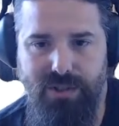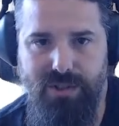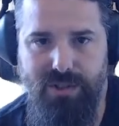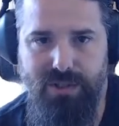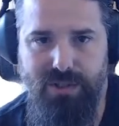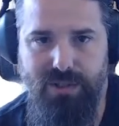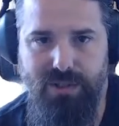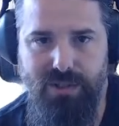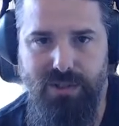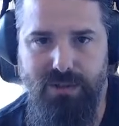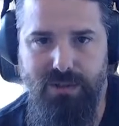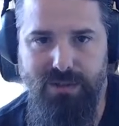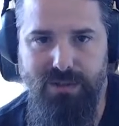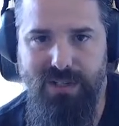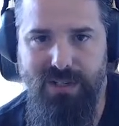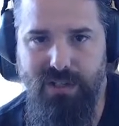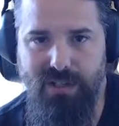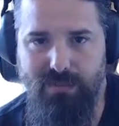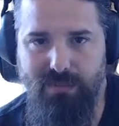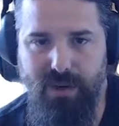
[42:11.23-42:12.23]
using
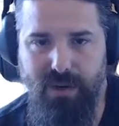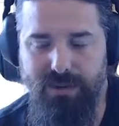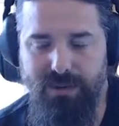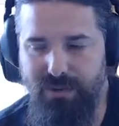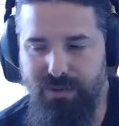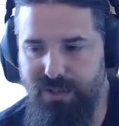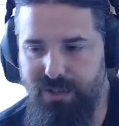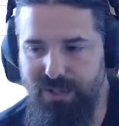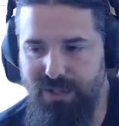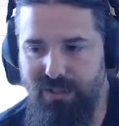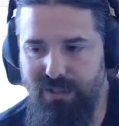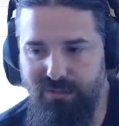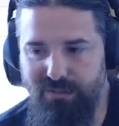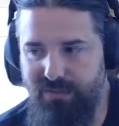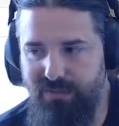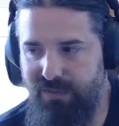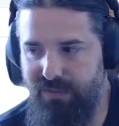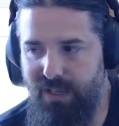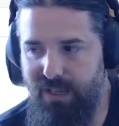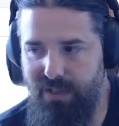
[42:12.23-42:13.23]
Composer itself,
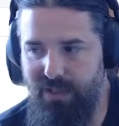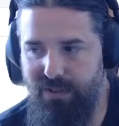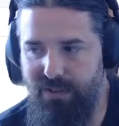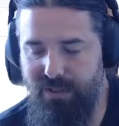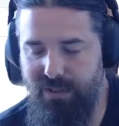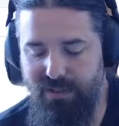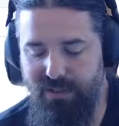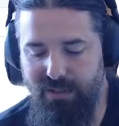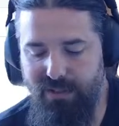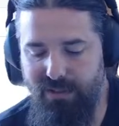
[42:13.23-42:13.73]
in that you